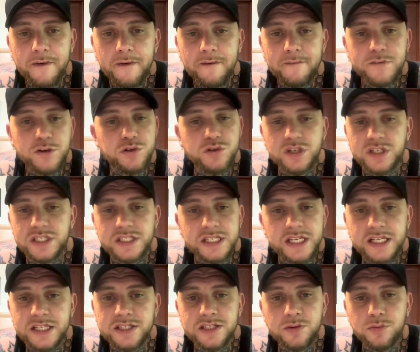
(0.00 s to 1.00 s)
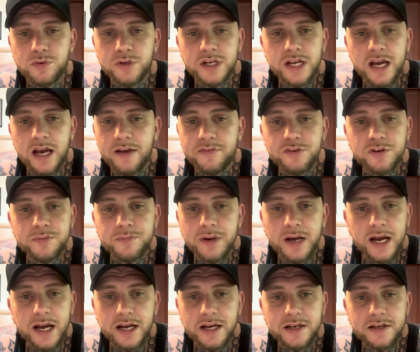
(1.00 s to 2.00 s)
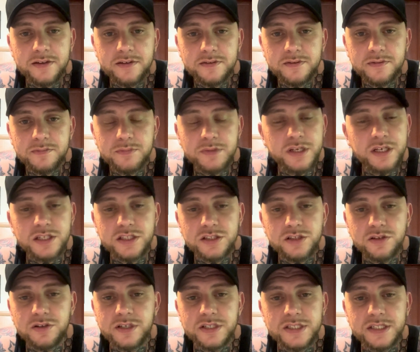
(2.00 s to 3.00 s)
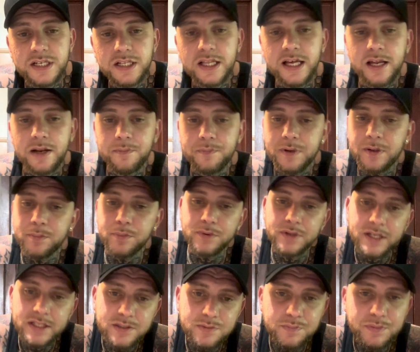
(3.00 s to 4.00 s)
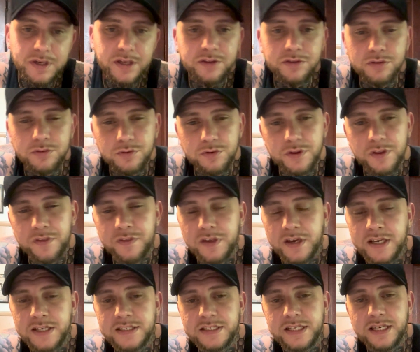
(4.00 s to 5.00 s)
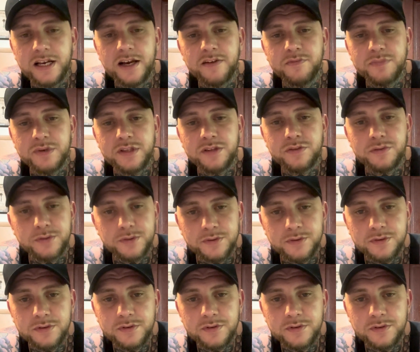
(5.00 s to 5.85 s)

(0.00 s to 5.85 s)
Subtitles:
If you just need someone to have your back. Because there isn't a lot of people that's been through the things that I've been through.